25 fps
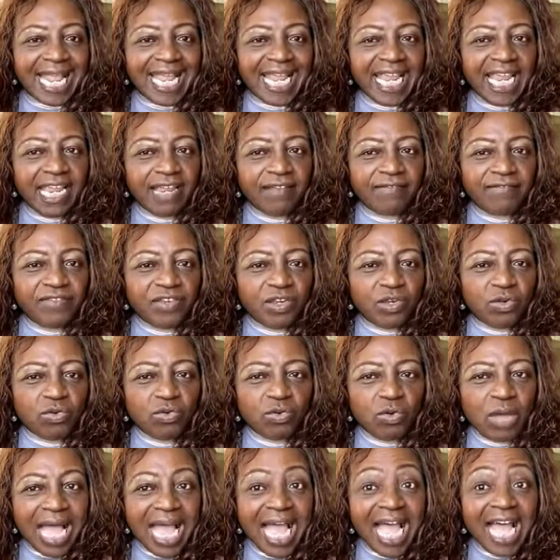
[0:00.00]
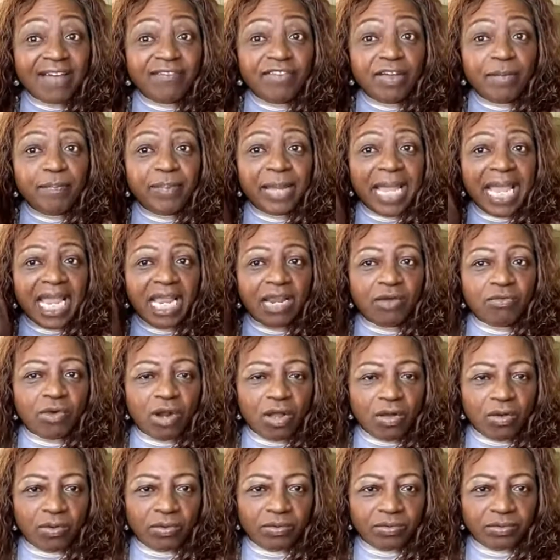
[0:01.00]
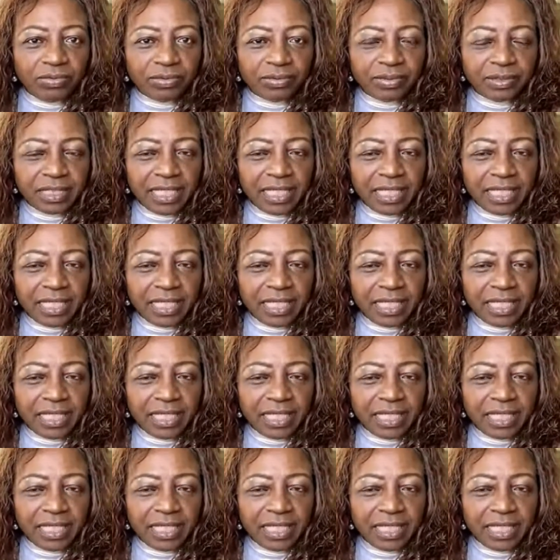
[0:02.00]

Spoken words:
If you have a payroll,